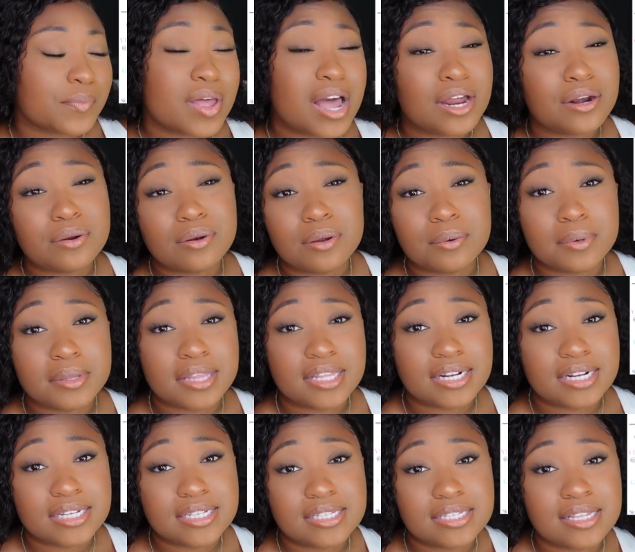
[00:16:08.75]
I don't know what it
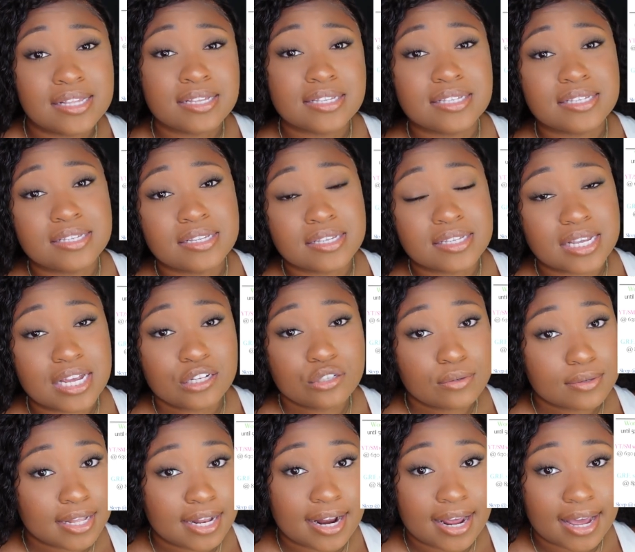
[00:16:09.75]
is. This is the
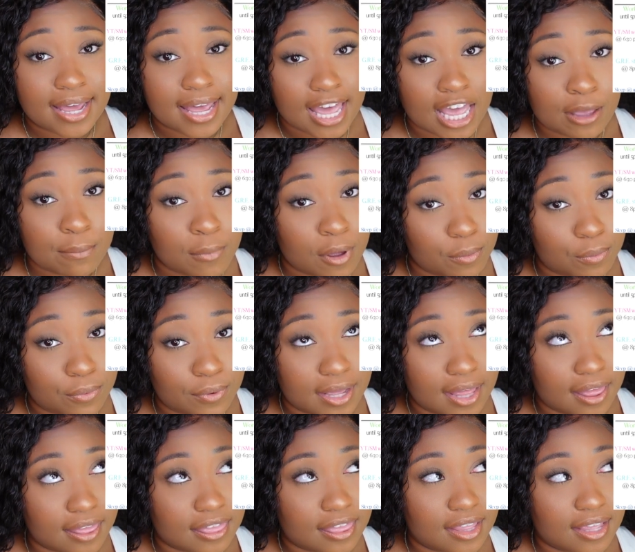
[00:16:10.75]
schedule that I came up
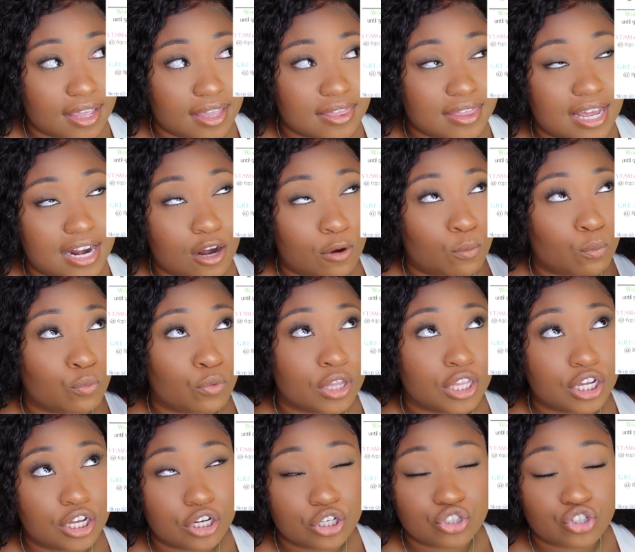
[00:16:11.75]
with that I'm
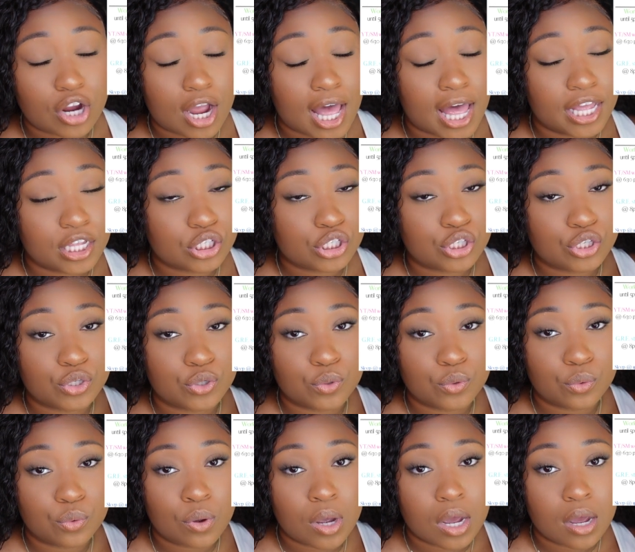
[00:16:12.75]
really going to try
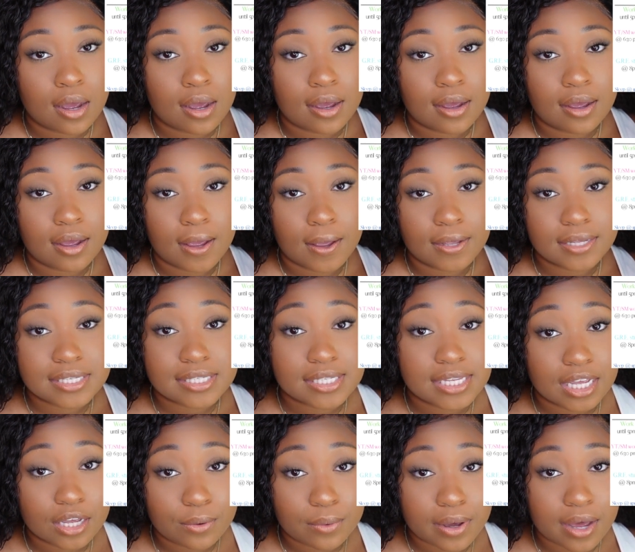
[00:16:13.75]
to
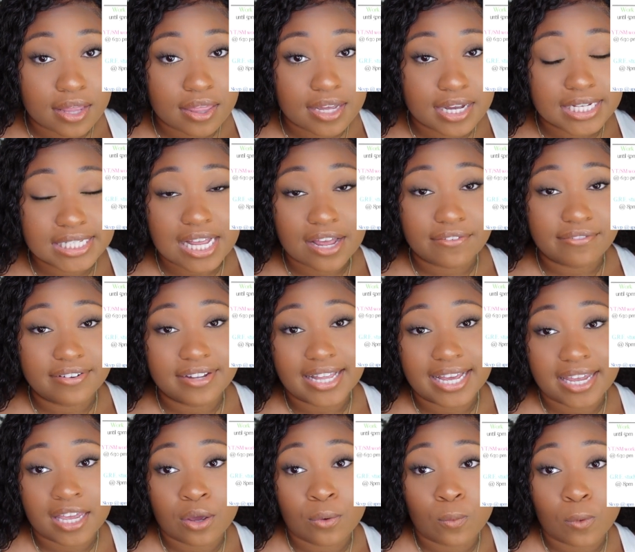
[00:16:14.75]
stick with because I feel
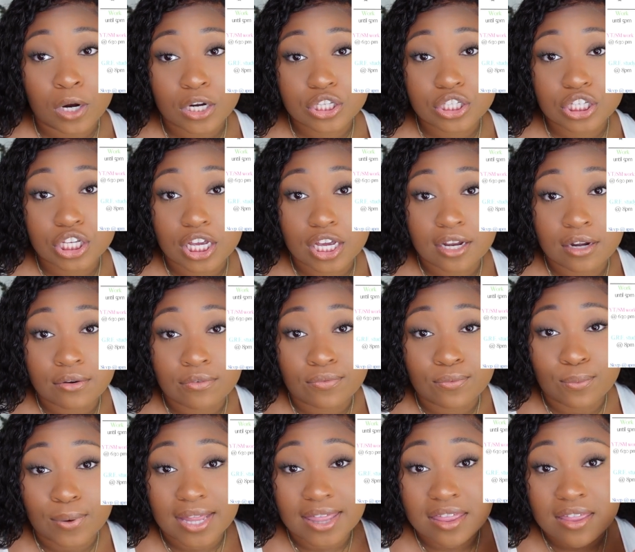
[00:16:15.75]
like it works good
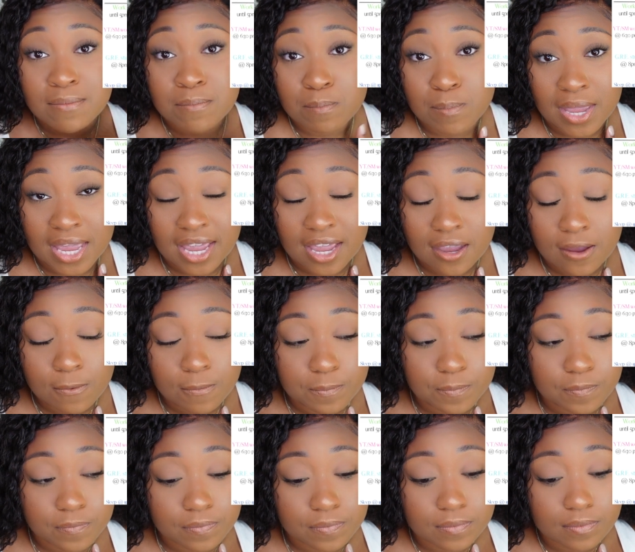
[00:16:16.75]
with me
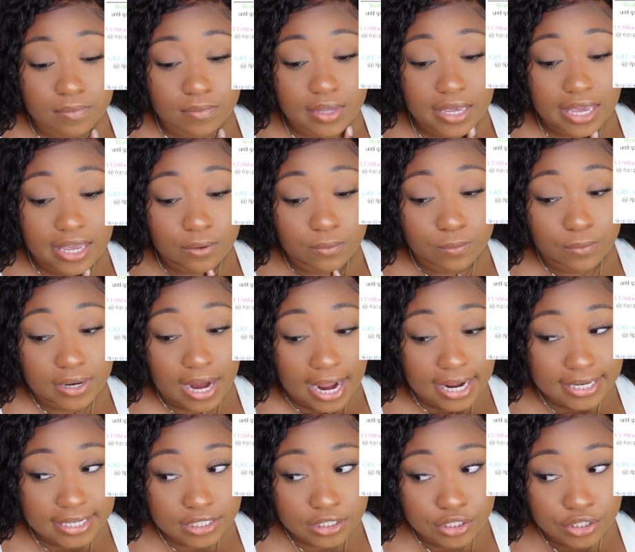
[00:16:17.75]
and what I
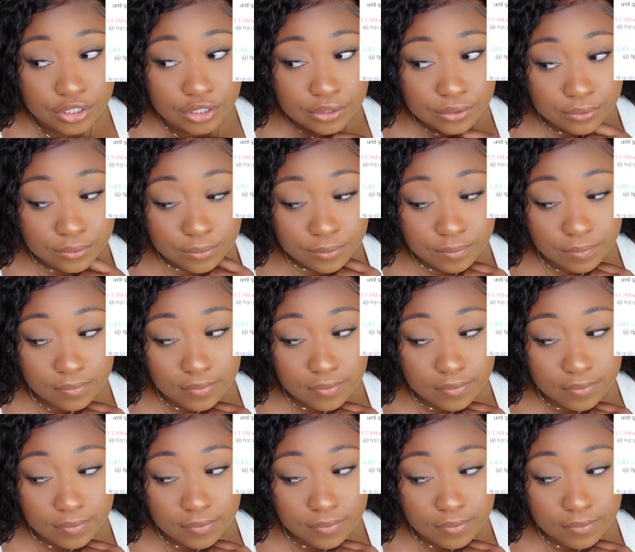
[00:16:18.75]
need to do.